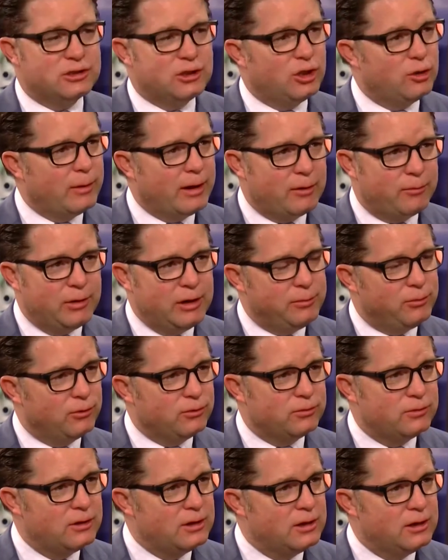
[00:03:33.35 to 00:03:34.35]
is still about
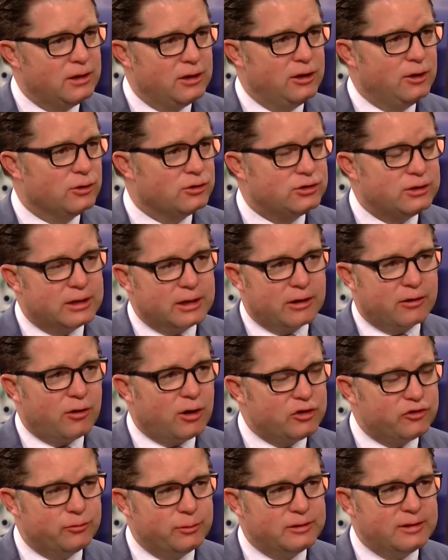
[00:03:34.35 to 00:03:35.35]
people, sitting
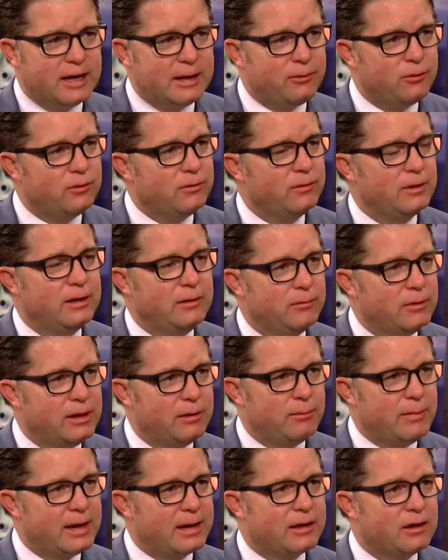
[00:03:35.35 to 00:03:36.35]
across from a table
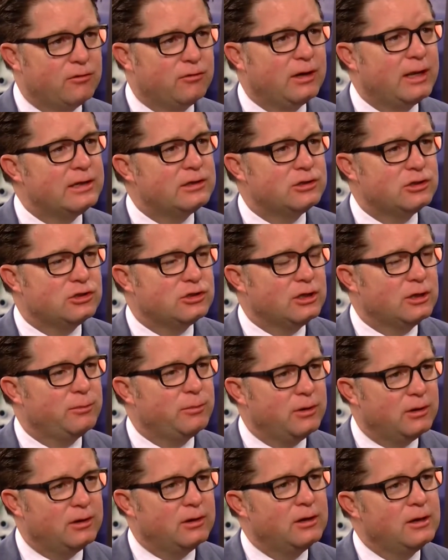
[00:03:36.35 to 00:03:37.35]
and making a
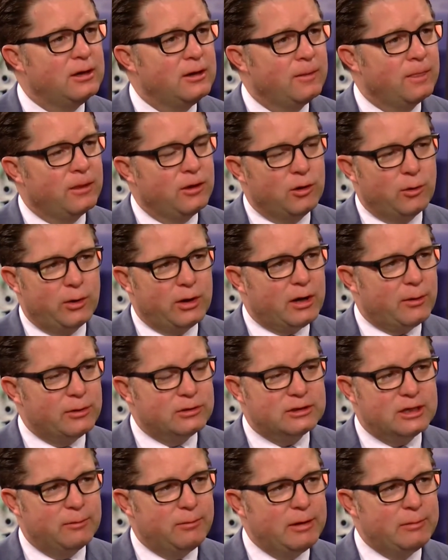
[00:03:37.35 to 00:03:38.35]
relationship. And we
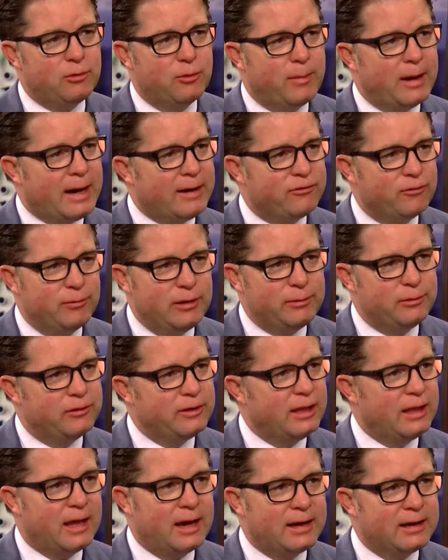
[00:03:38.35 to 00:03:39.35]
always say people buy from people
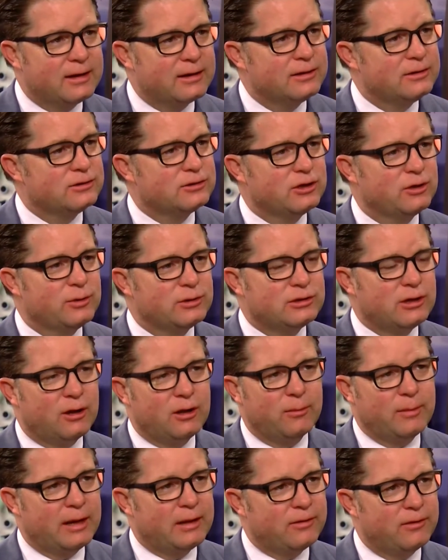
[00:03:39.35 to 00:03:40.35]
they like. So it's
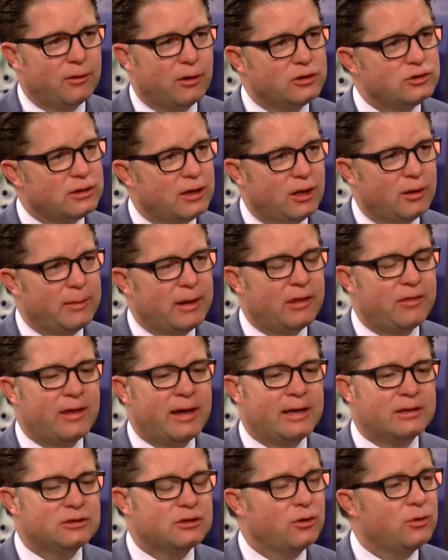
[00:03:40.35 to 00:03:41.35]
all about
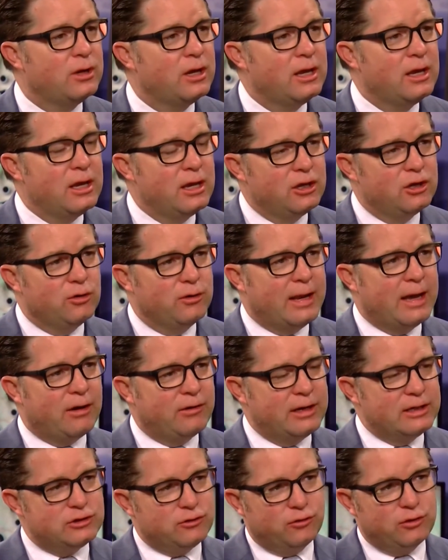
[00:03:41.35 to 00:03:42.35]
that. So
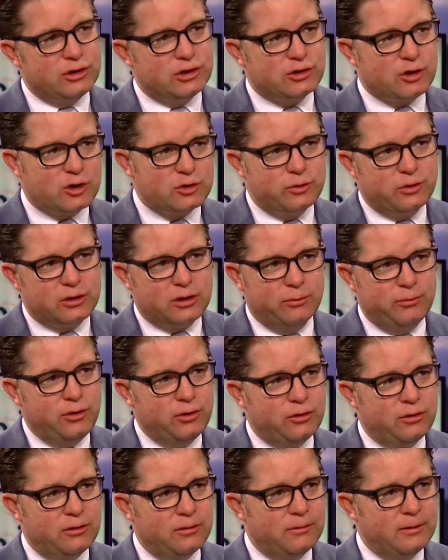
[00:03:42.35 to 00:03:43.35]
nowadays it really starts with the
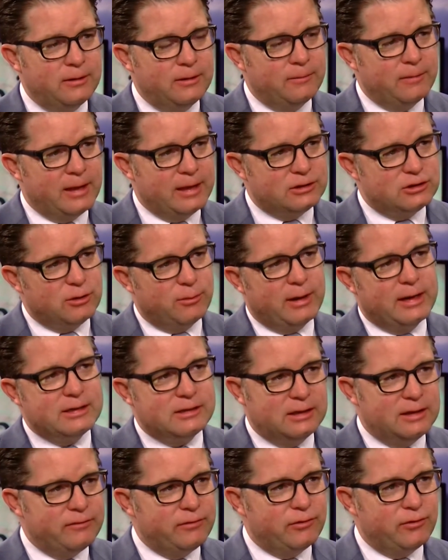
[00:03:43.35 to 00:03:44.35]
computer at
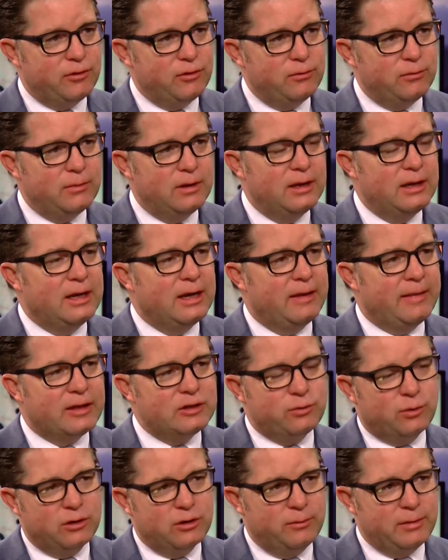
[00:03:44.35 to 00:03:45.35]
somebody's living room, and
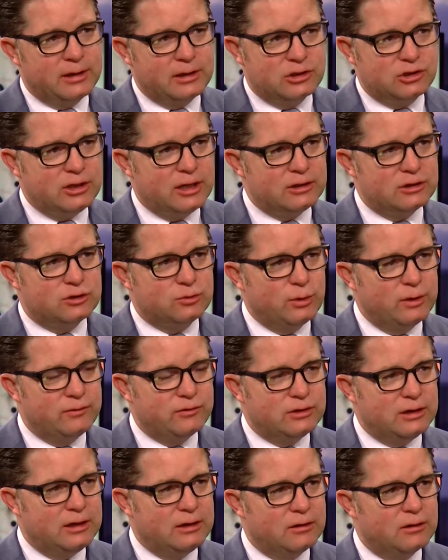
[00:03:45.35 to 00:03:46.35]
that's one of the biggest changes
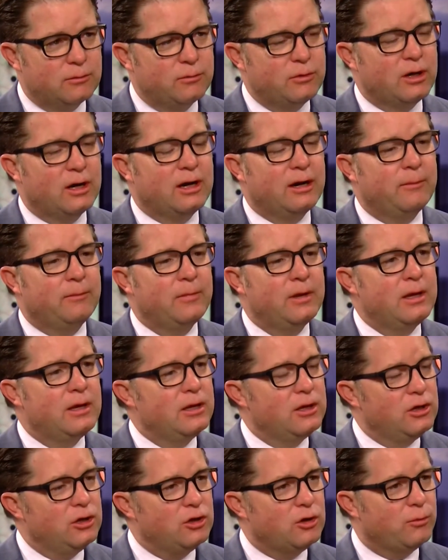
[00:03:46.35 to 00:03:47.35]
we've seen.
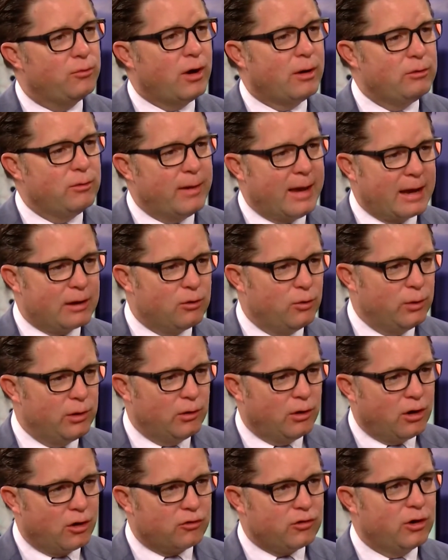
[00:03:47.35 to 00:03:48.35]
Probably back when
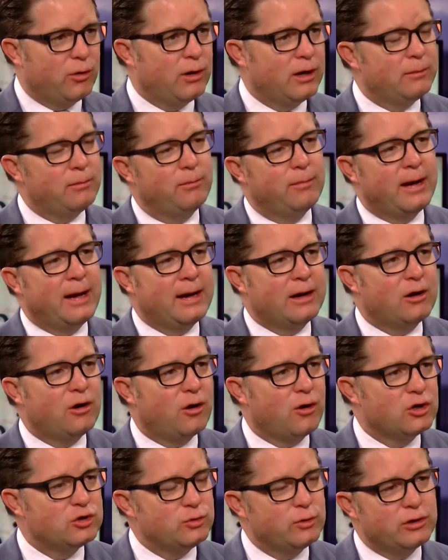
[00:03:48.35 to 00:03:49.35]
we were all growing up and buying
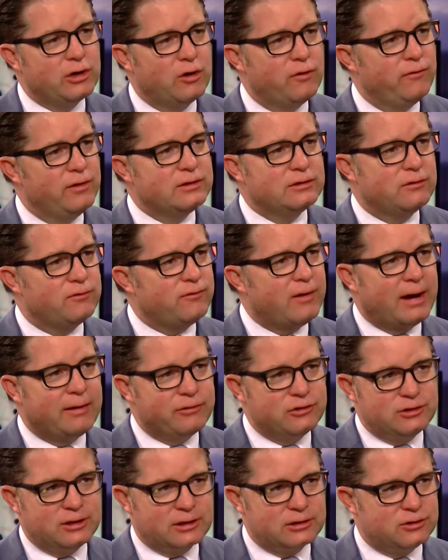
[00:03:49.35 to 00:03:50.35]
cars, we'd go visit
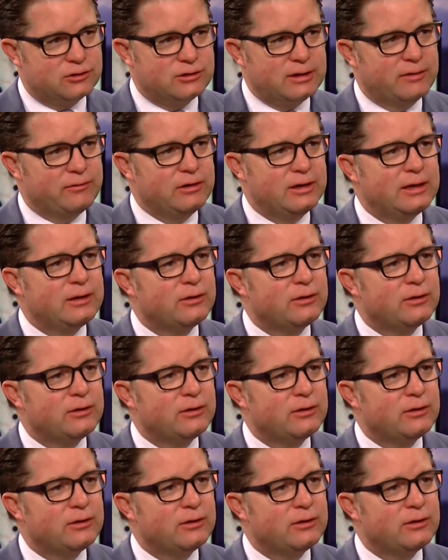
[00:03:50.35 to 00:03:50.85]
5 or 6 or 7